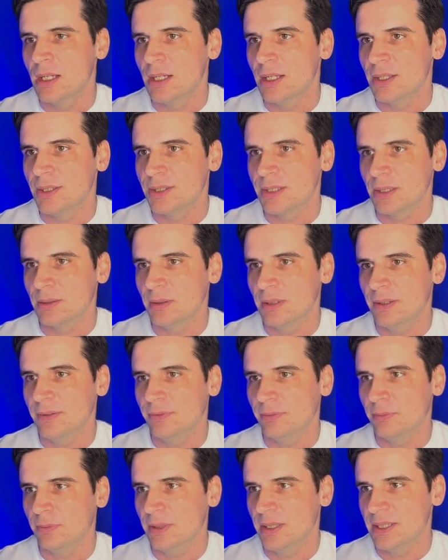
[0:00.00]
So
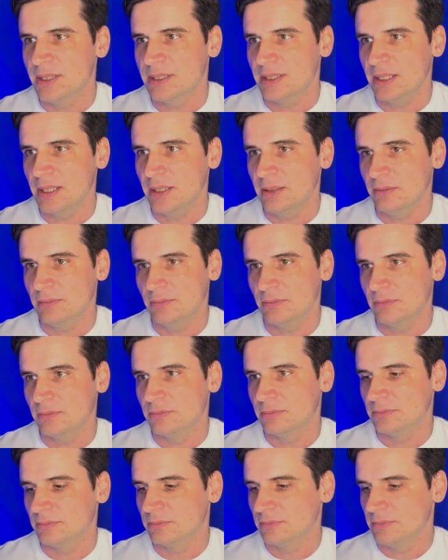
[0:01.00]
if we say,
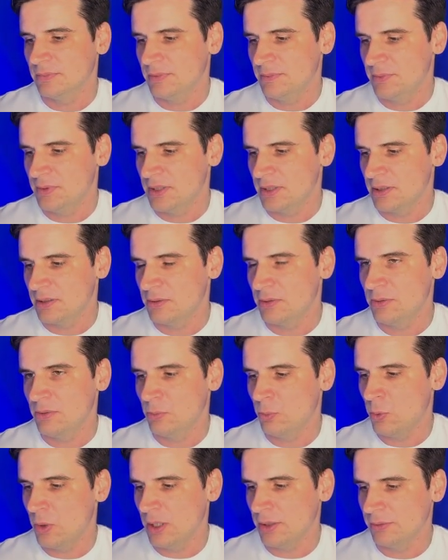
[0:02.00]
if we just do
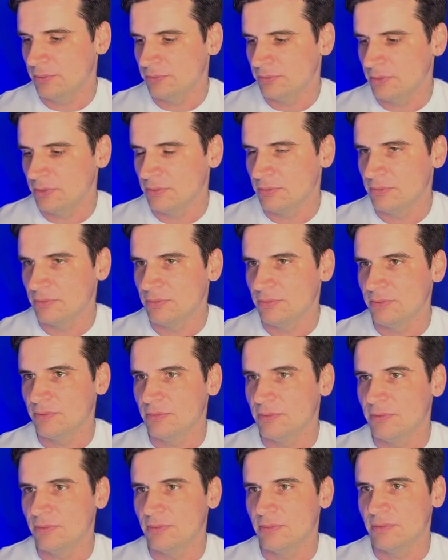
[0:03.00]
one,
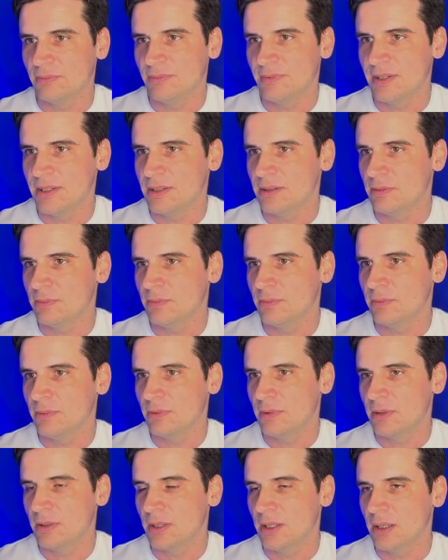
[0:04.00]
this is
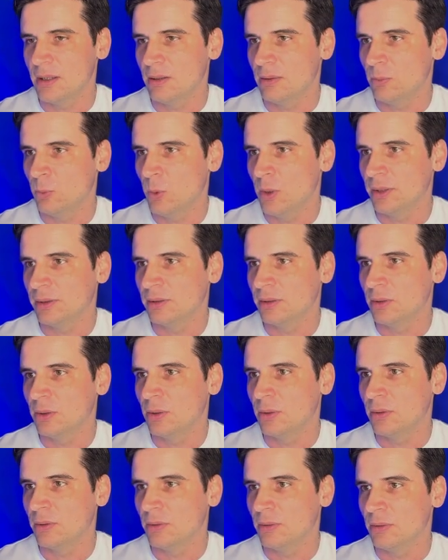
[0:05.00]
one
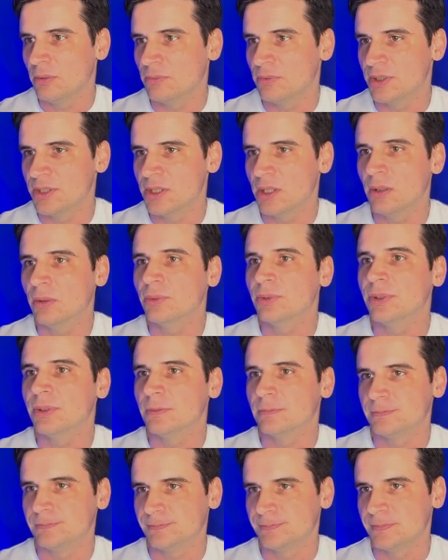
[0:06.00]
result,
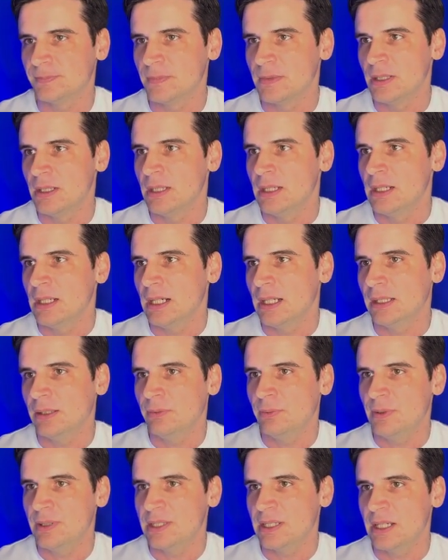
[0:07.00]
and
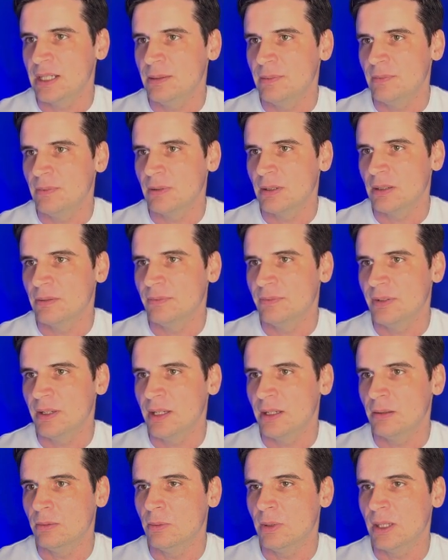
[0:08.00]
if we say
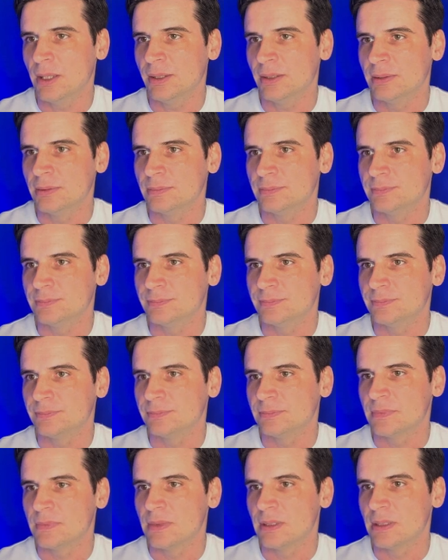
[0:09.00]
conveyor 1
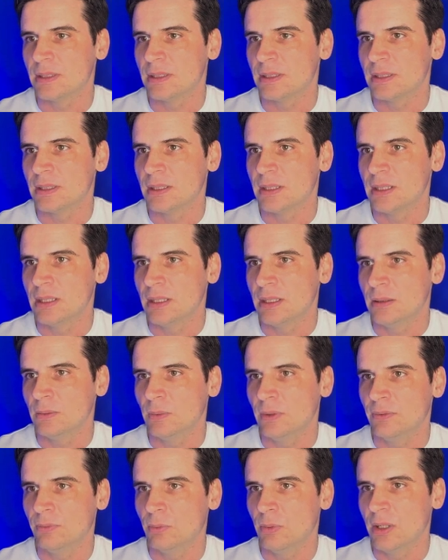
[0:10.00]

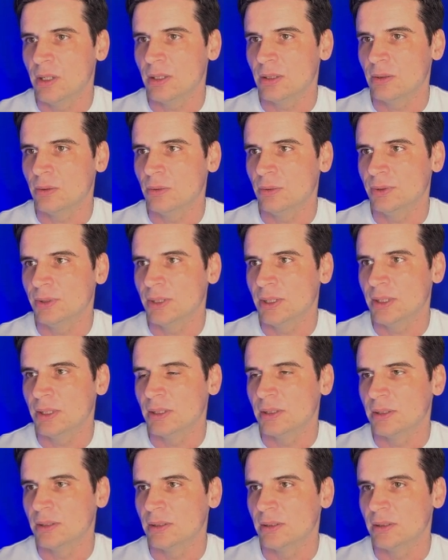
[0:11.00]
with work order,
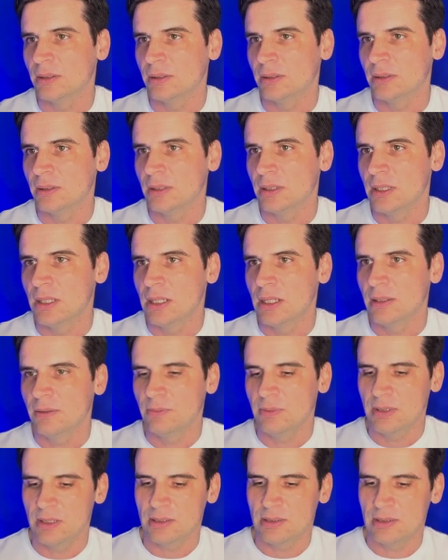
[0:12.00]

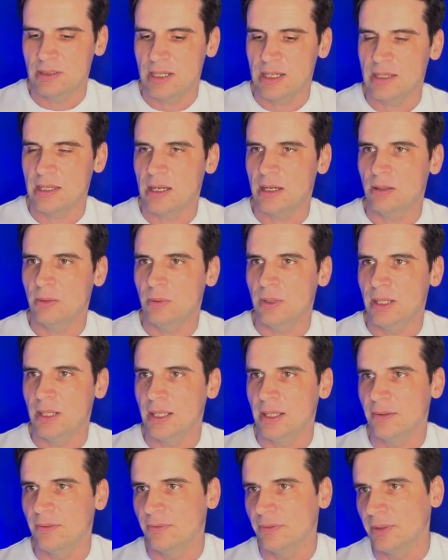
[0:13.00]
we take that
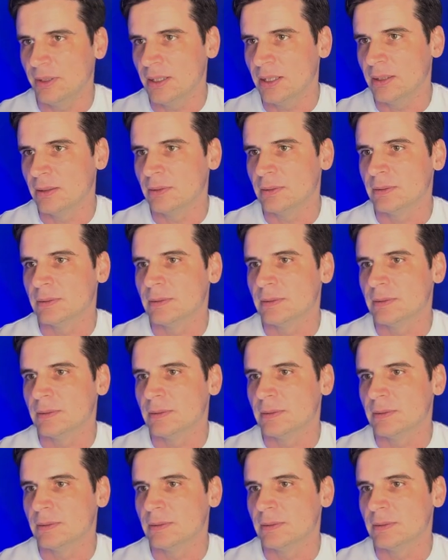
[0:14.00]
away for now,